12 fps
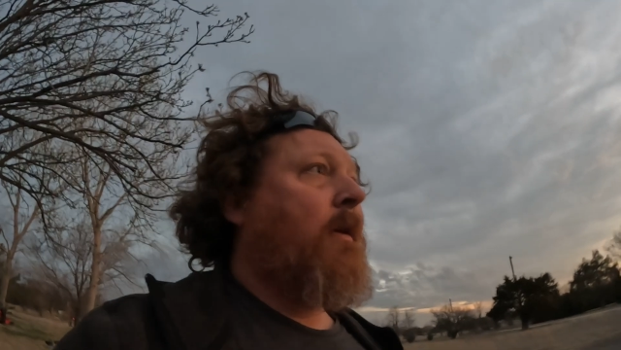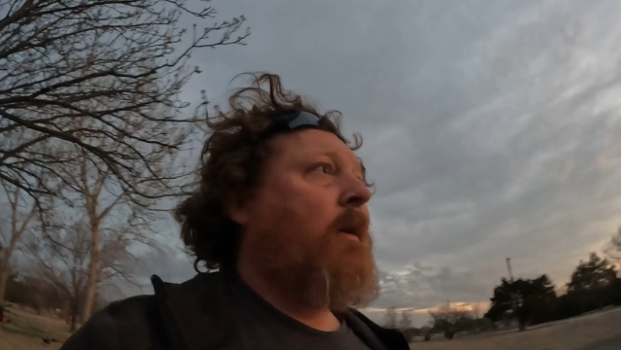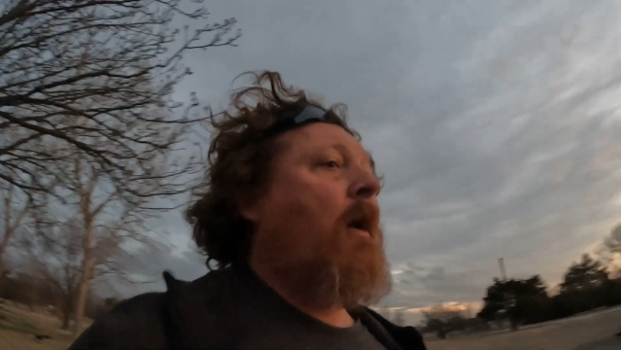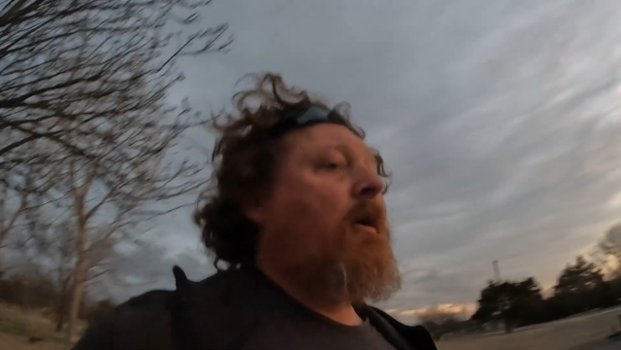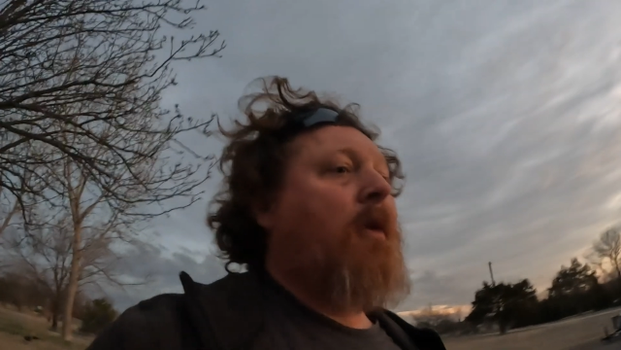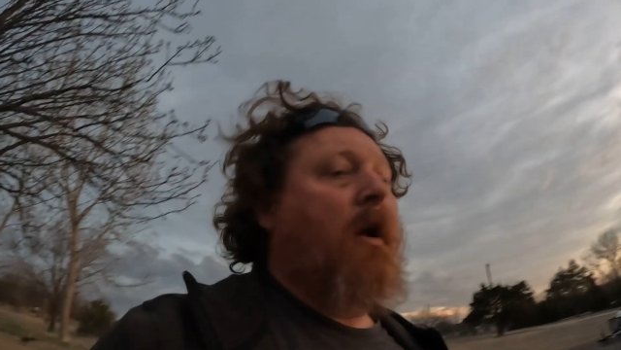
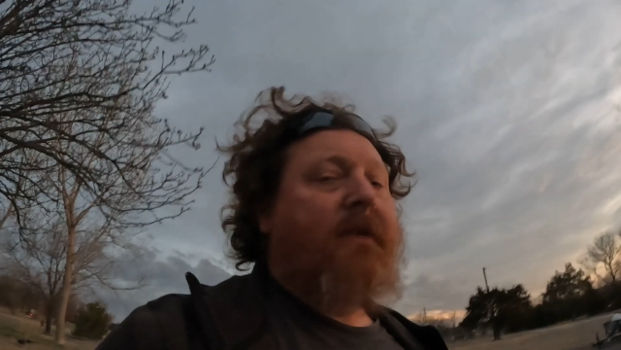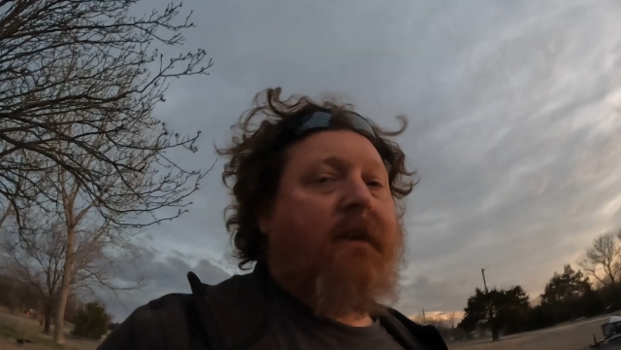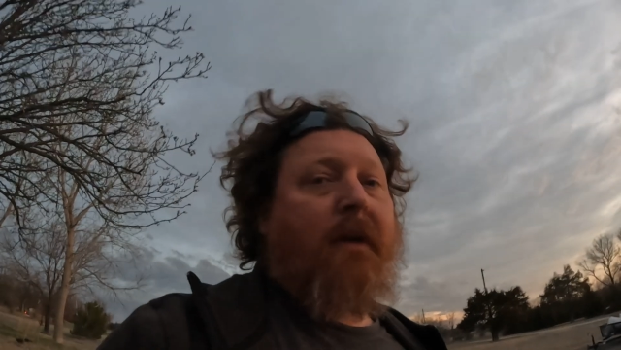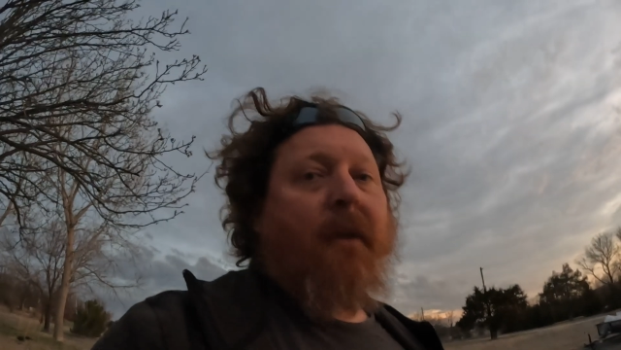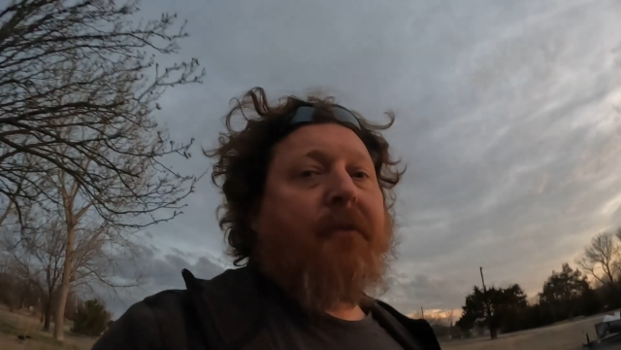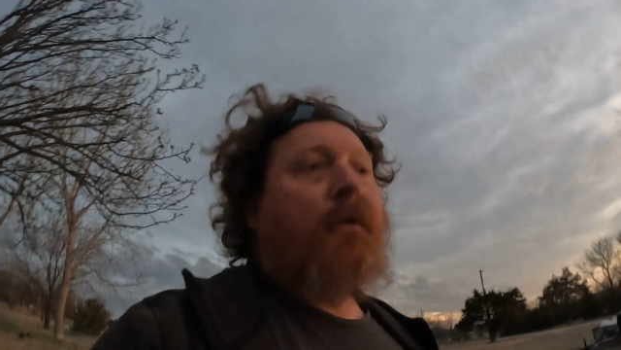across the
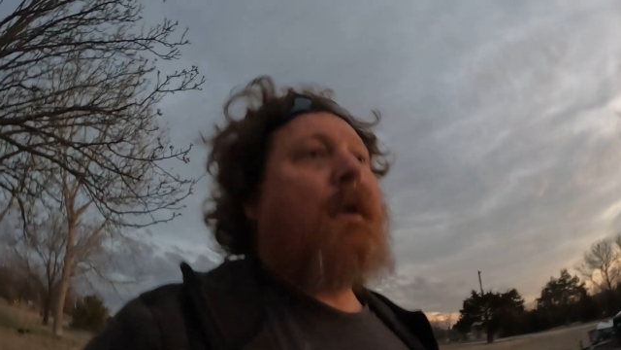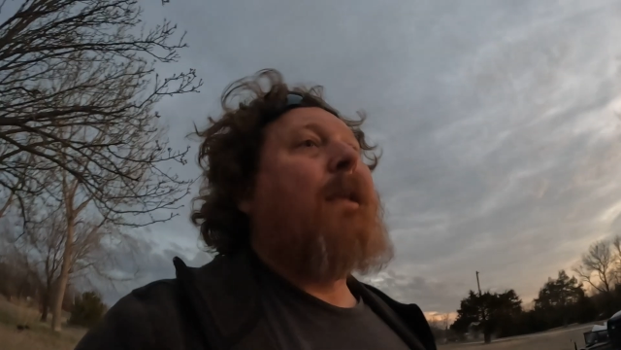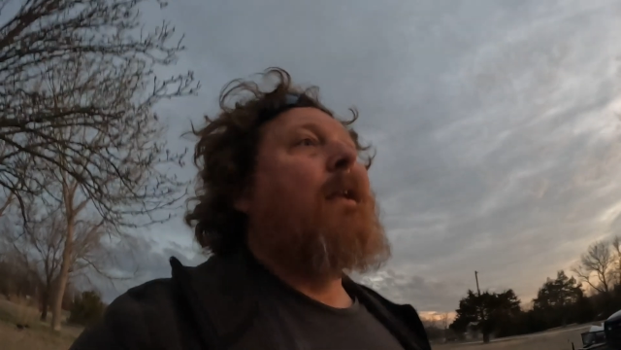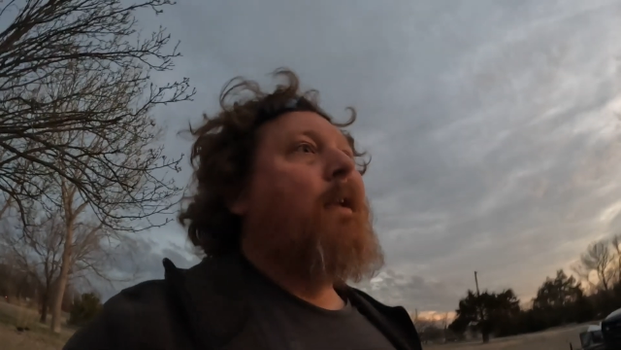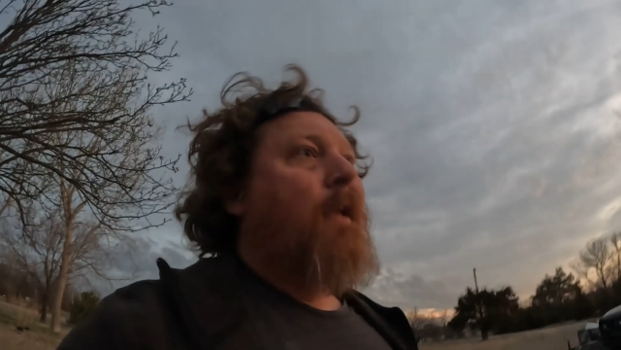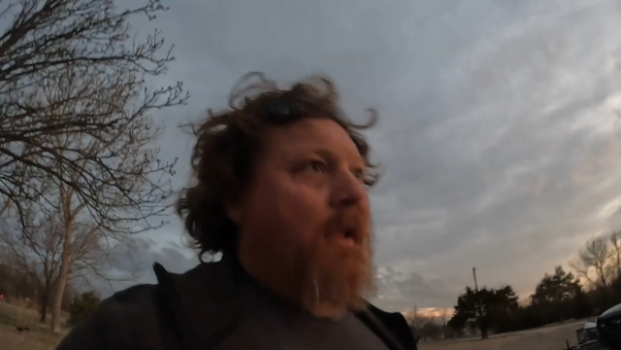country
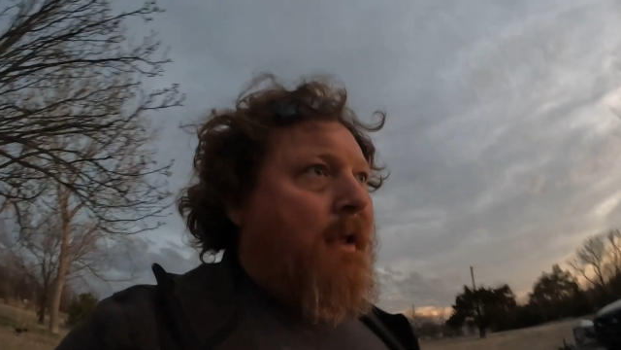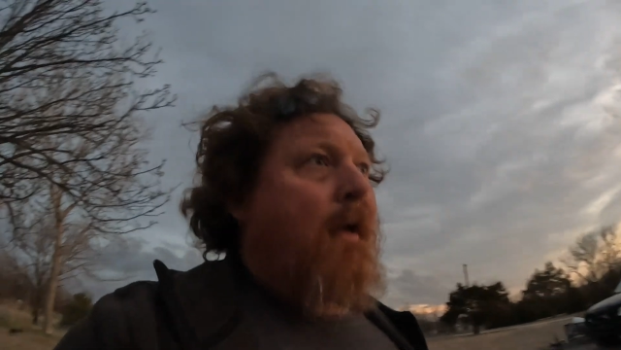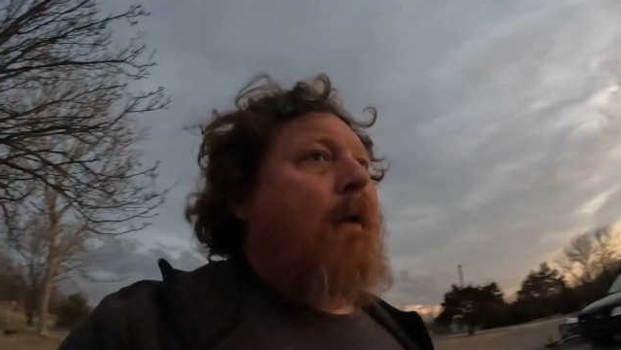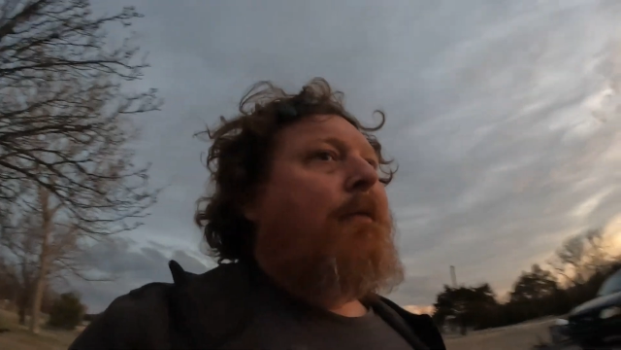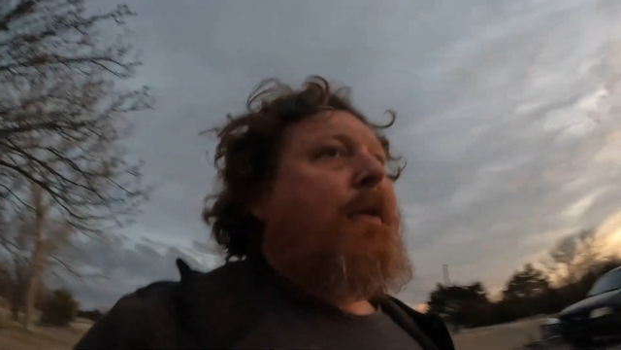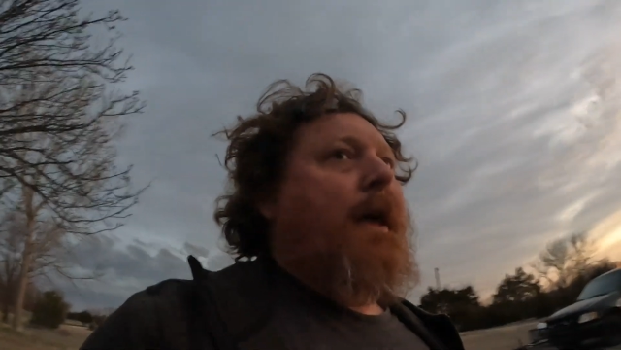
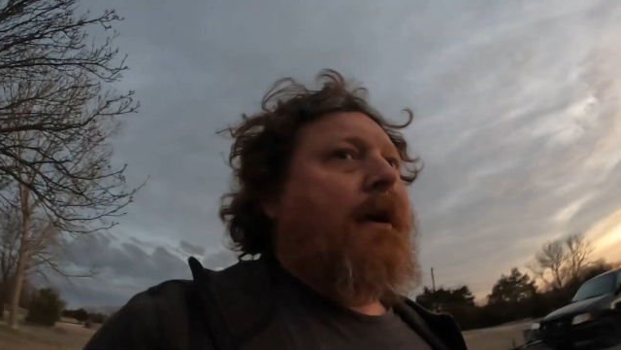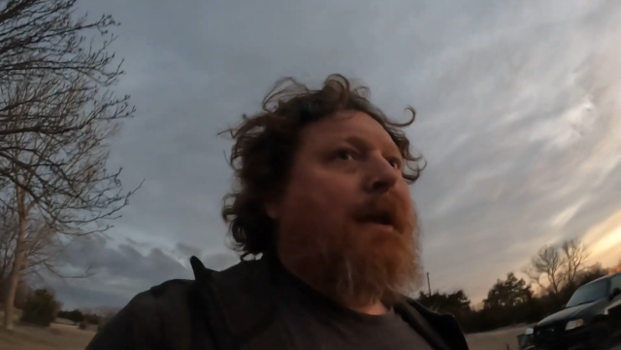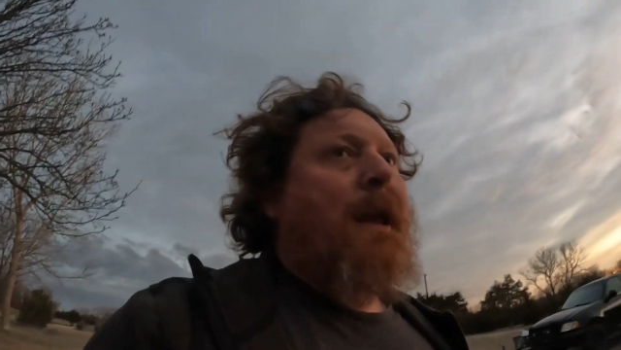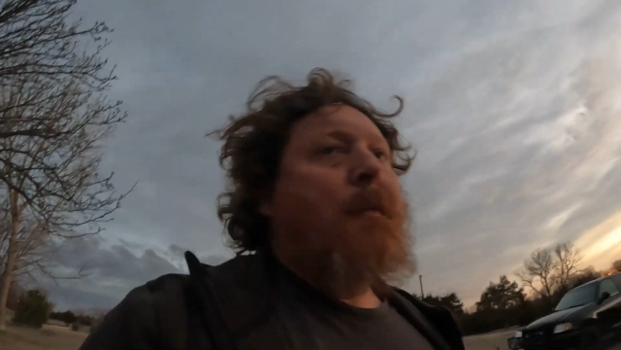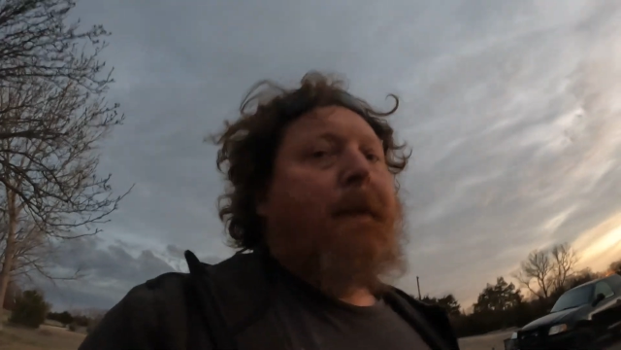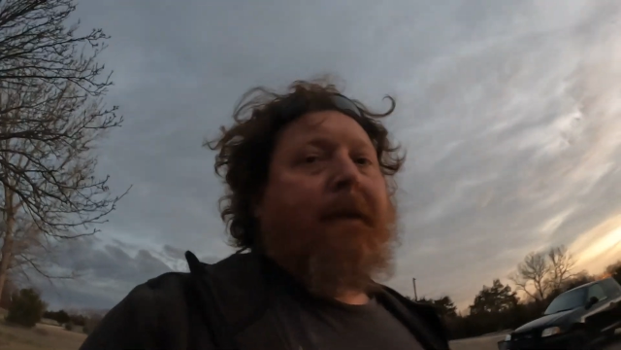that are
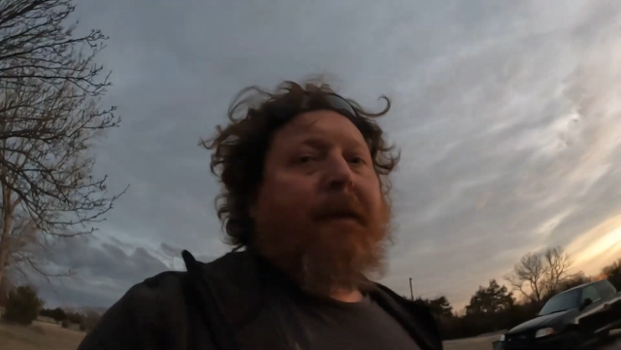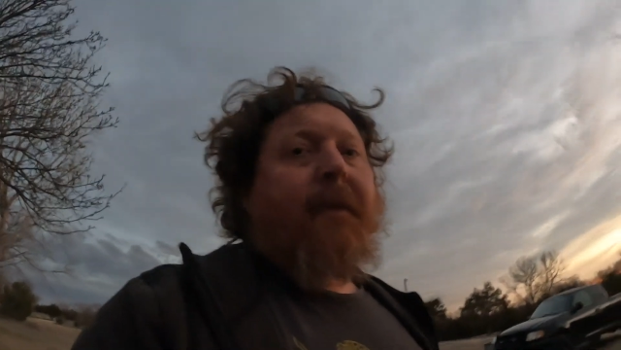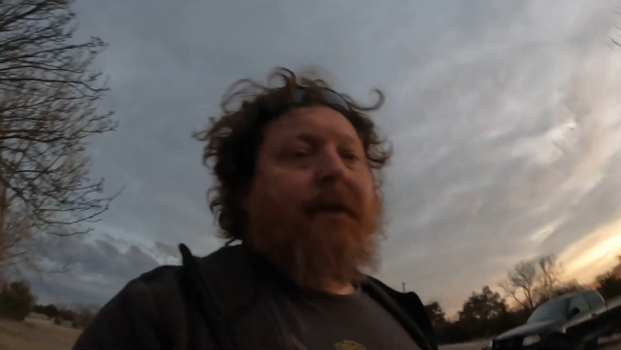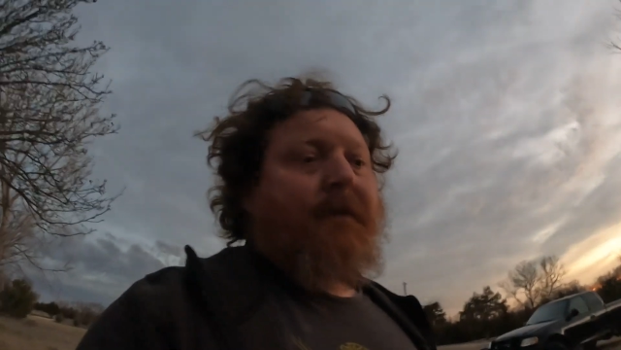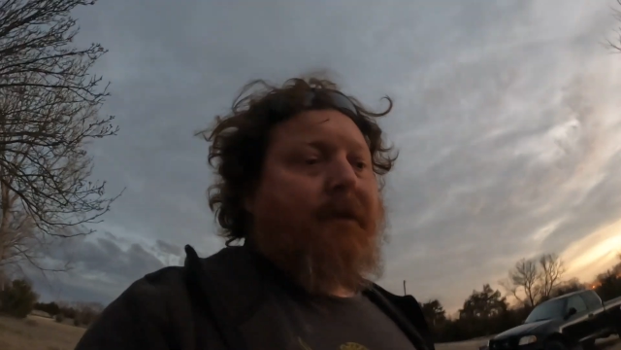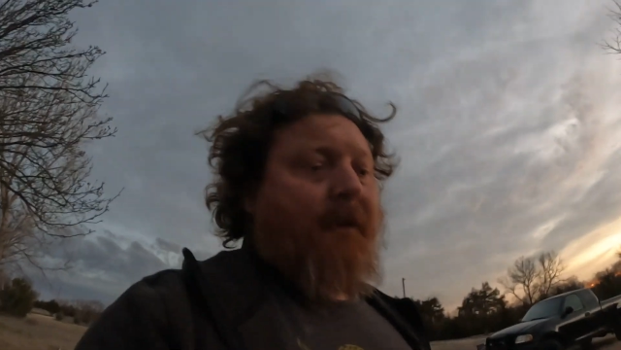keeping
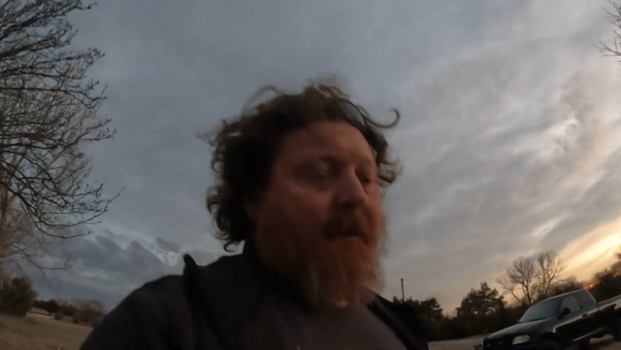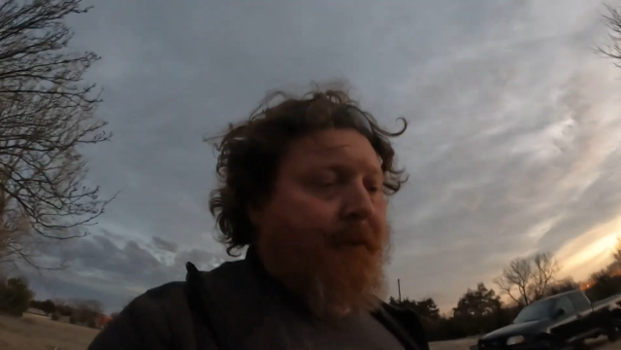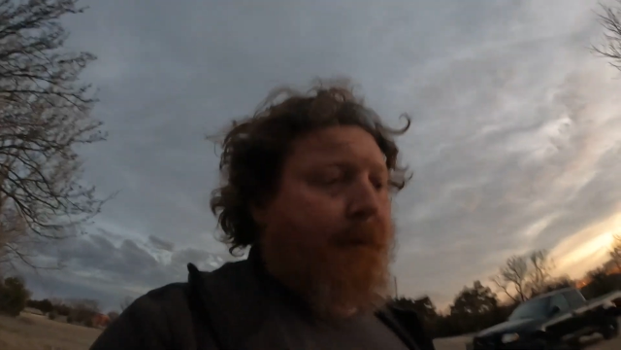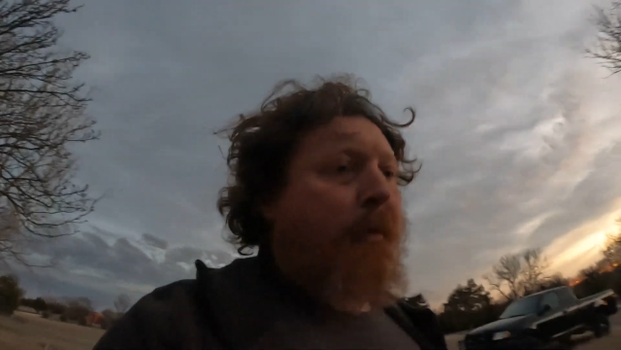the